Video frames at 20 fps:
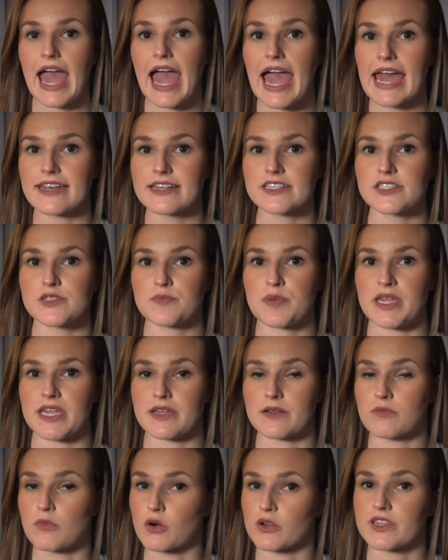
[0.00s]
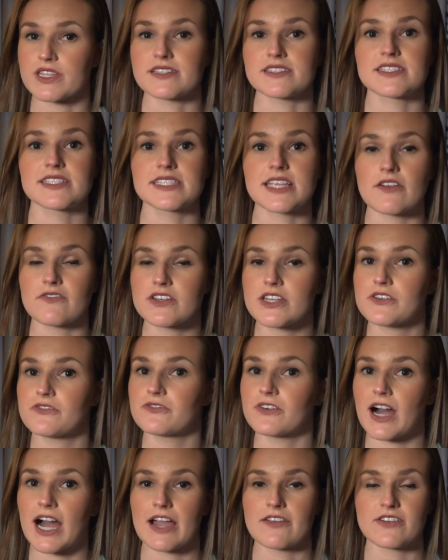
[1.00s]
At its peak, more than
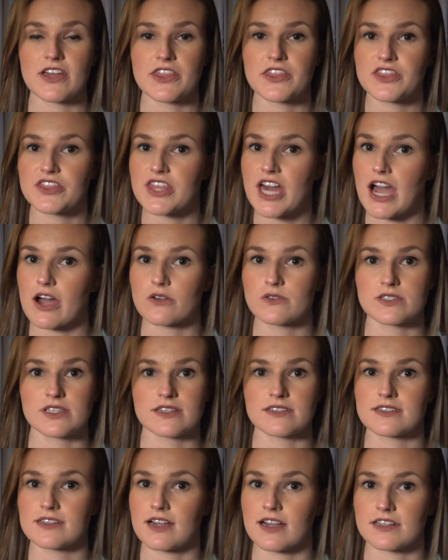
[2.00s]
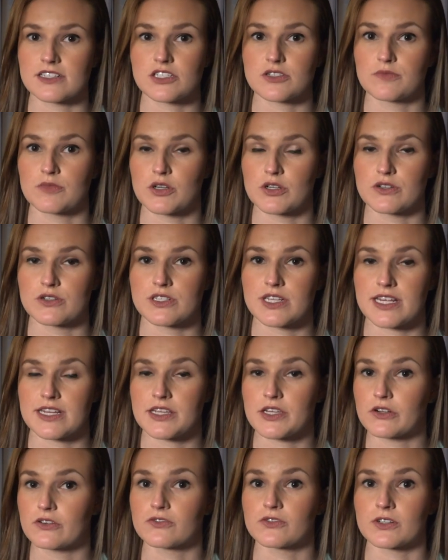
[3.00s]
75,000 customers
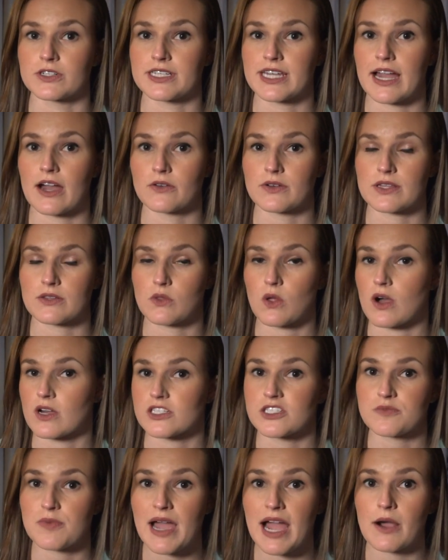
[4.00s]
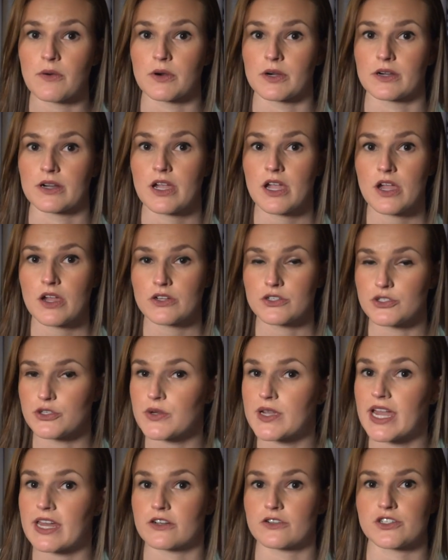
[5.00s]
in Guilford County lost power.
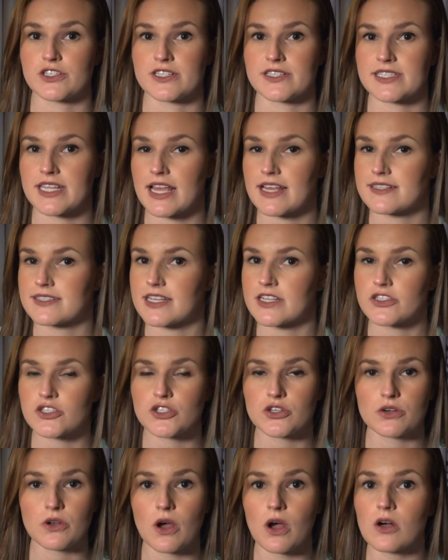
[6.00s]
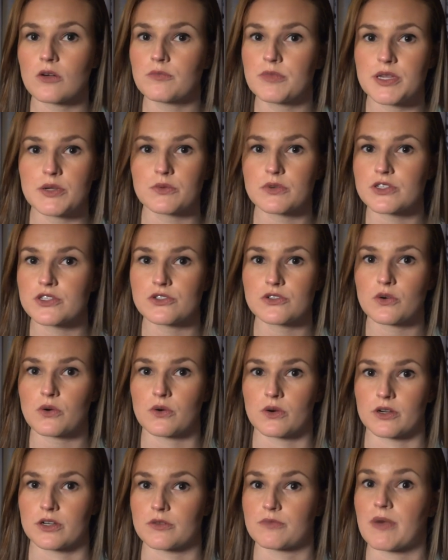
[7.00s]
Duke Energy says it should all be
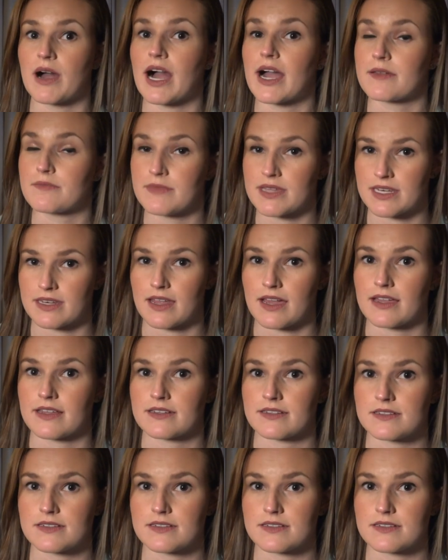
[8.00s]
restored by midnight.